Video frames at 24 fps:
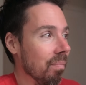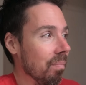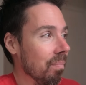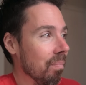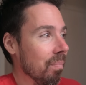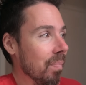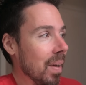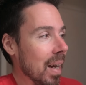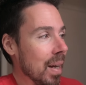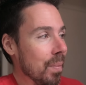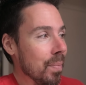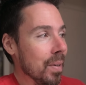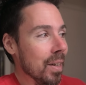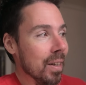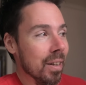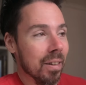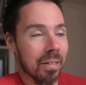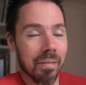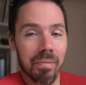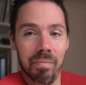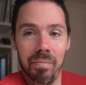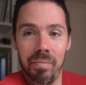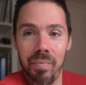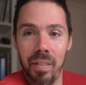
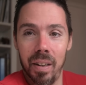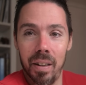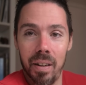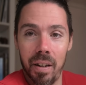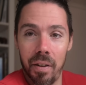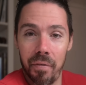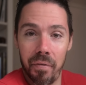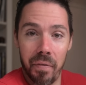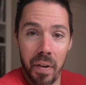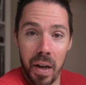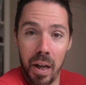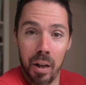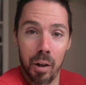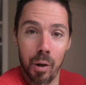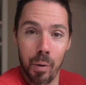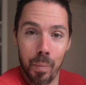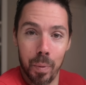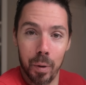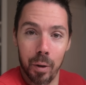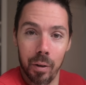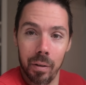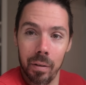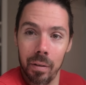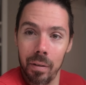maybe
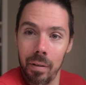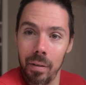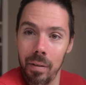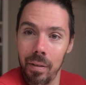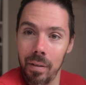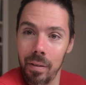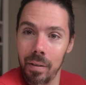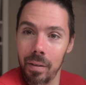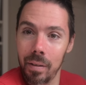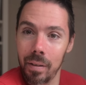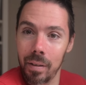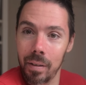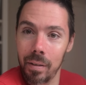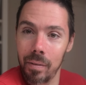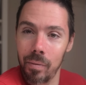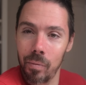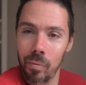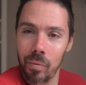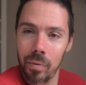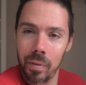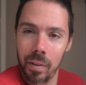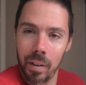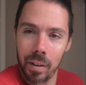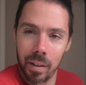available,
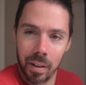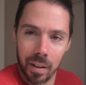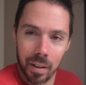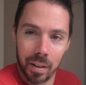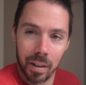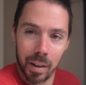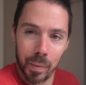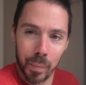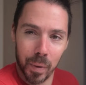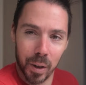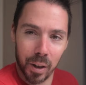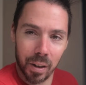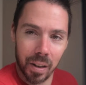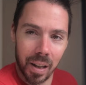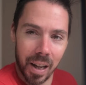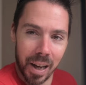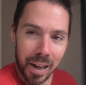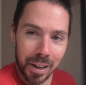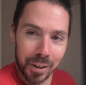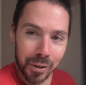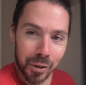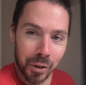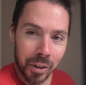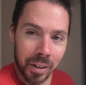glimmer
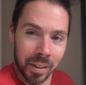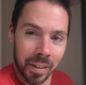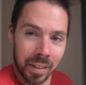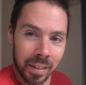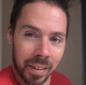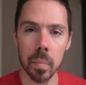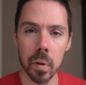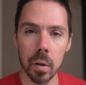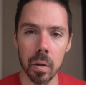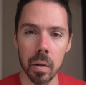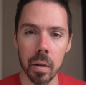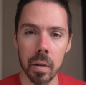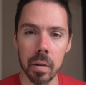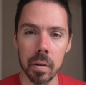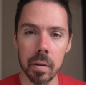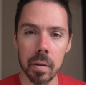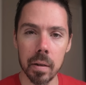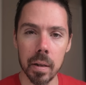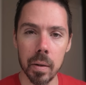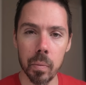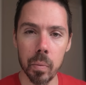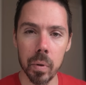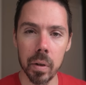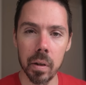glass. So let's
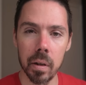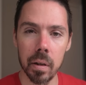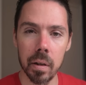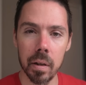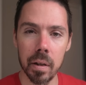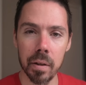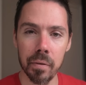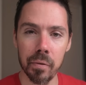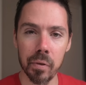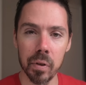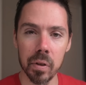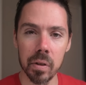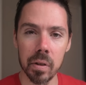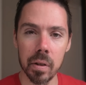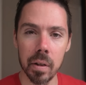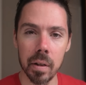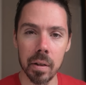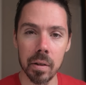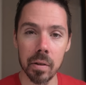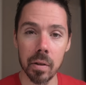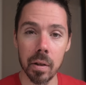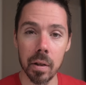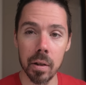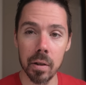see what the difference
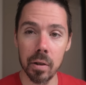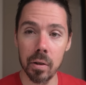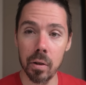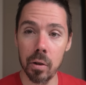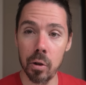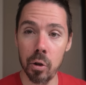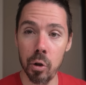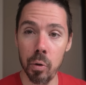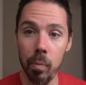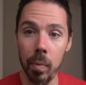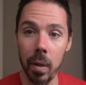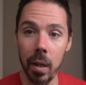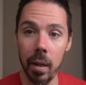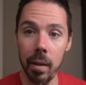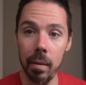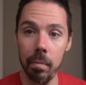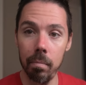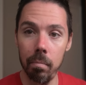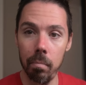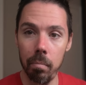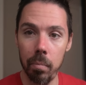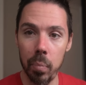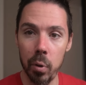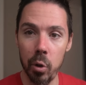is. This tube light,
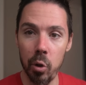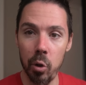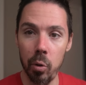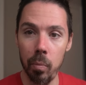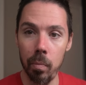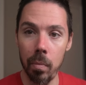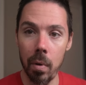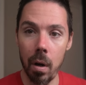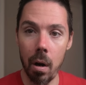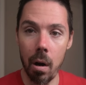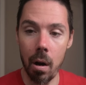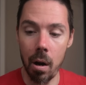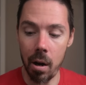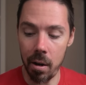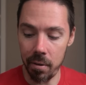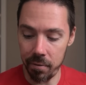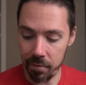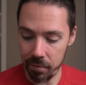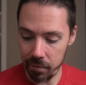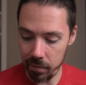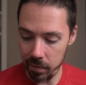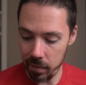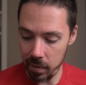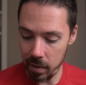boom,
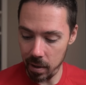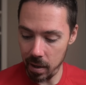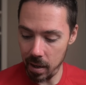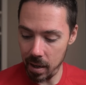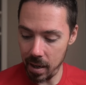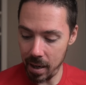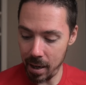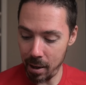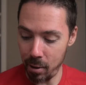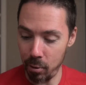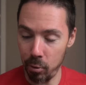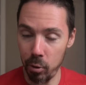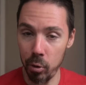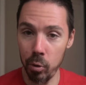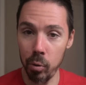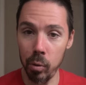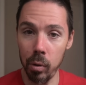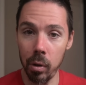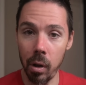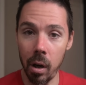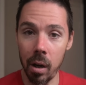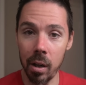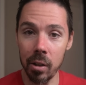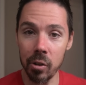off, and now
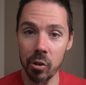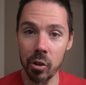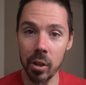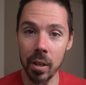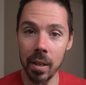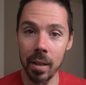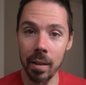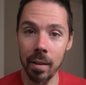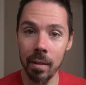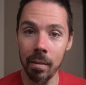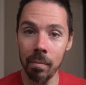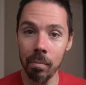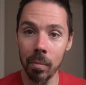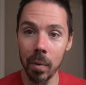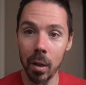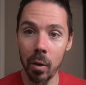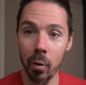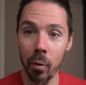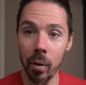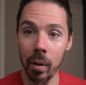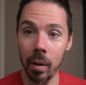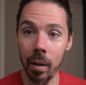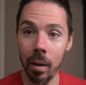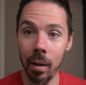Ulanzi
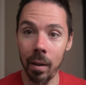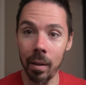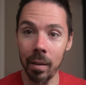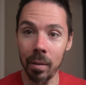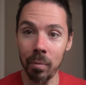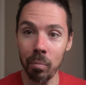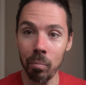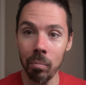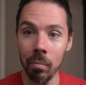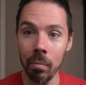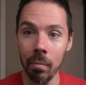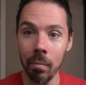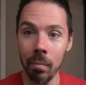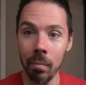going on.